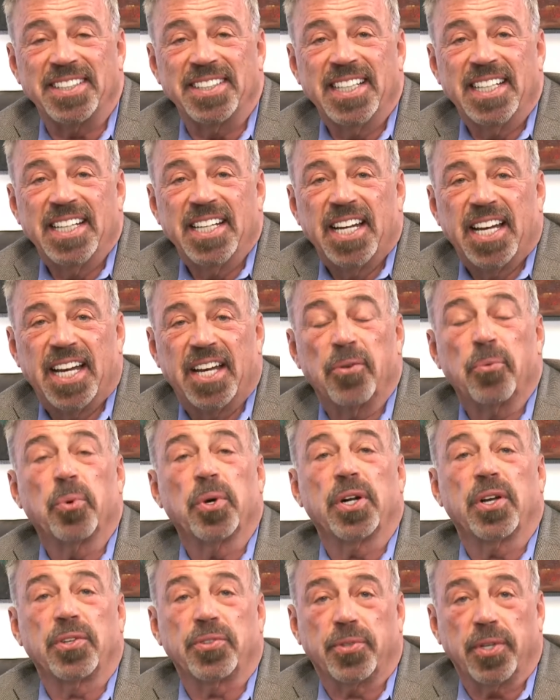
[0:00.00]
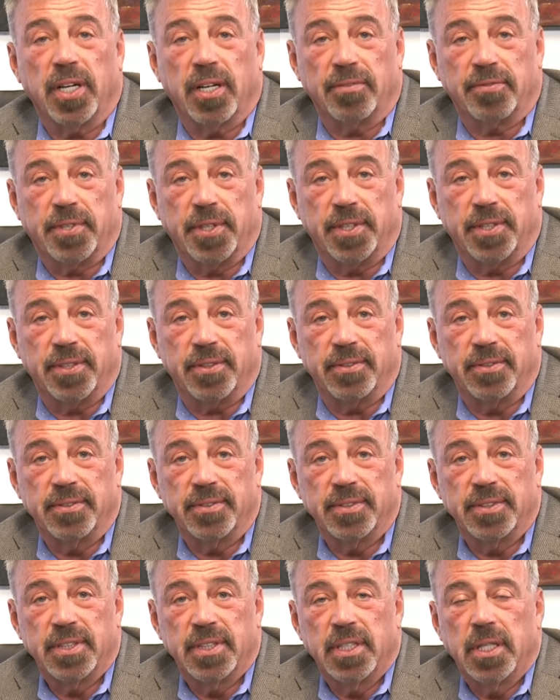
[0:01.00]
And what else you have to do?
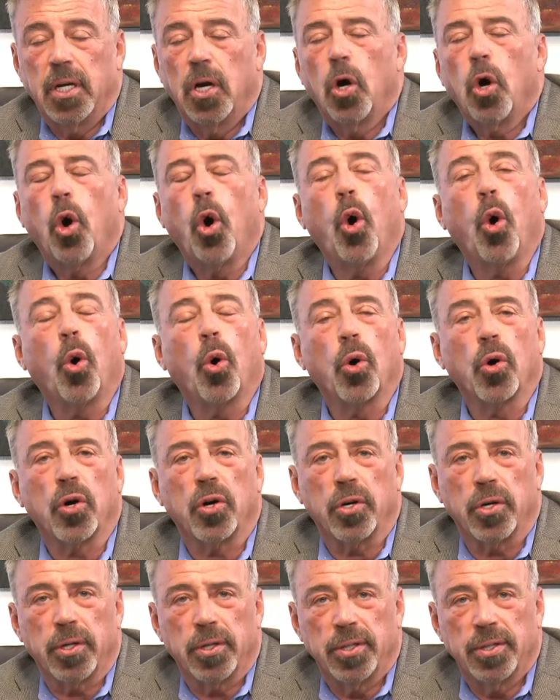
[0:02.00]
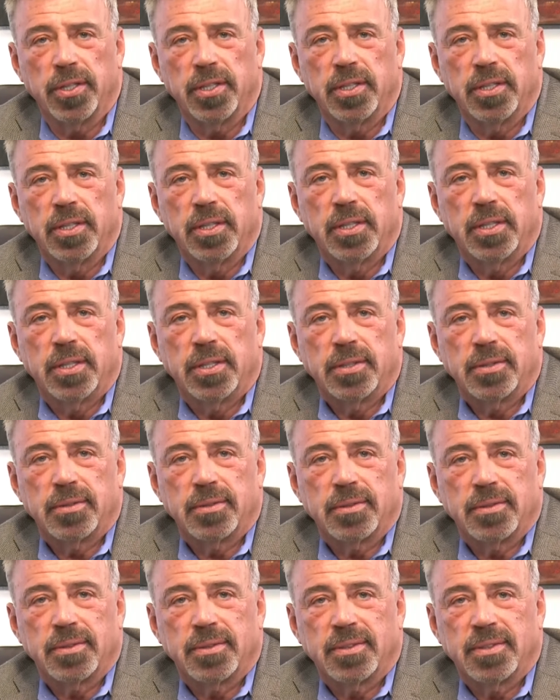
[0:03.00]
Horror.
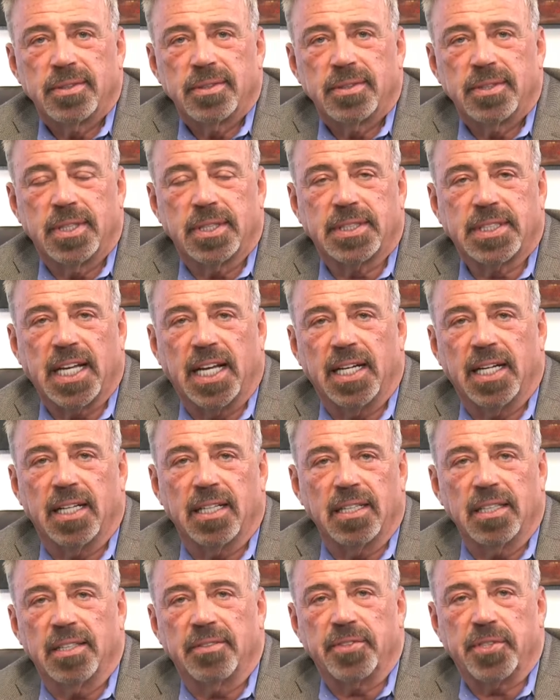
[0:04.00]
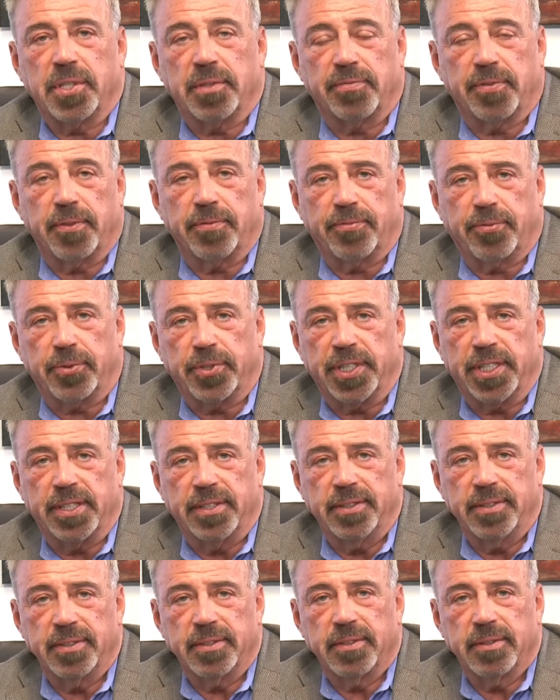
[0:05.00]
The tenant lives there for
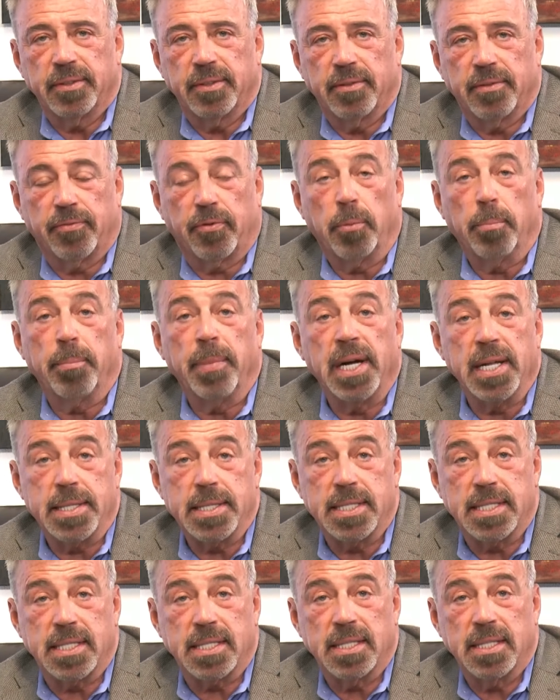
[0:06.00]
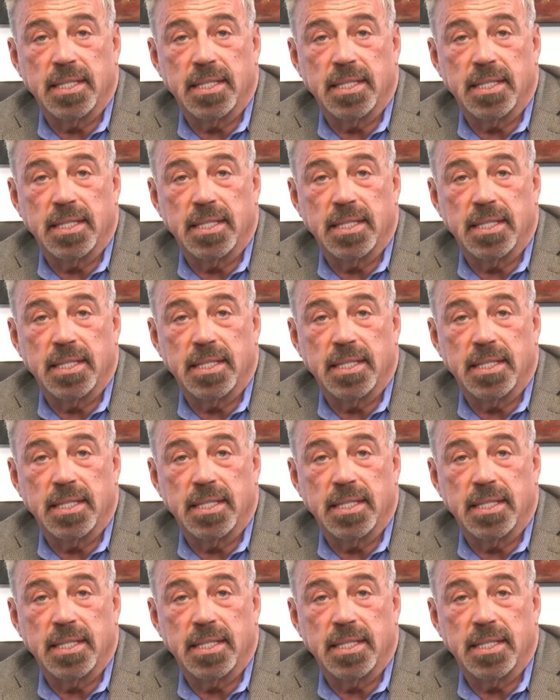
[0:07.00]
free for months.